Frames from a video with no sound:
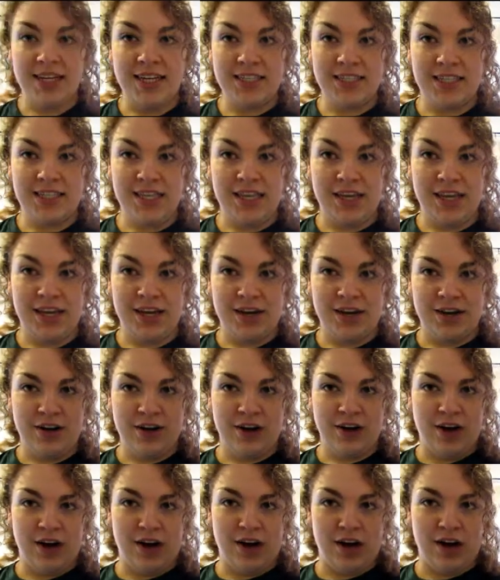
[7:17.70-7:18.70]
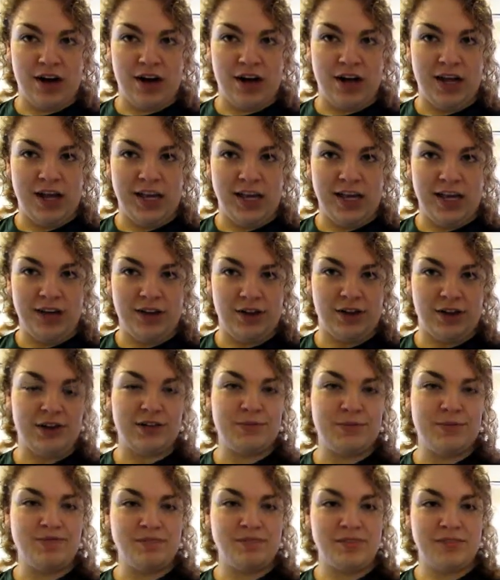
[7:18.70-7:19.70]
And here are our
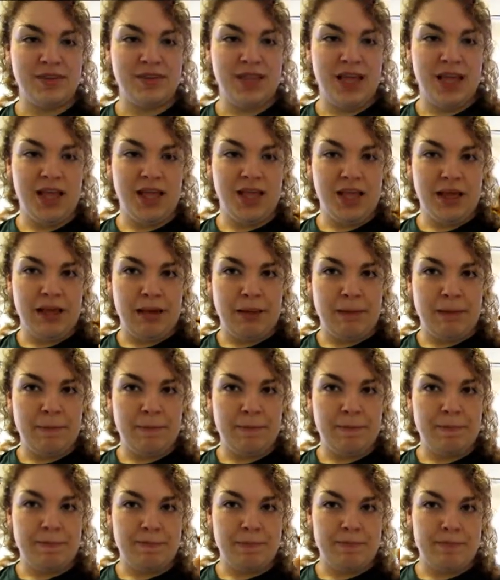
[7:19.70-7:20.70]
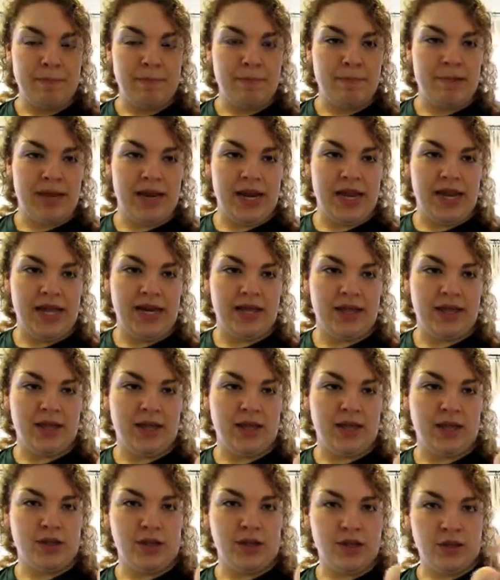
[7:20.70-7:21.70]
little
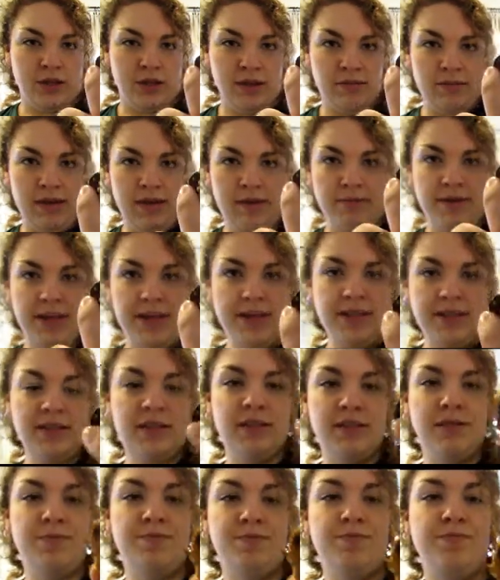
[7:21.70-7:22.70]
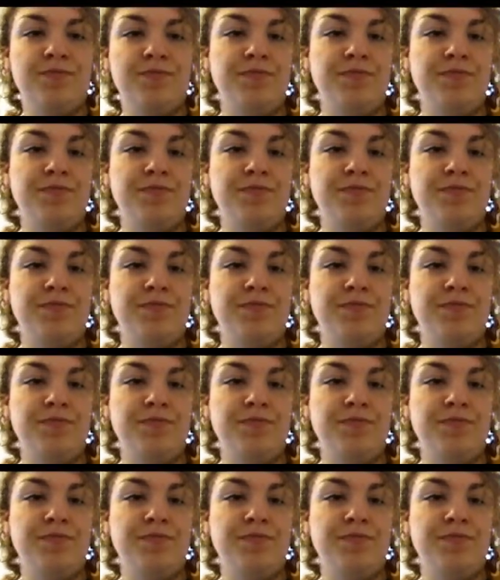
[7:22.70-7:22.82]
banana cookie babies.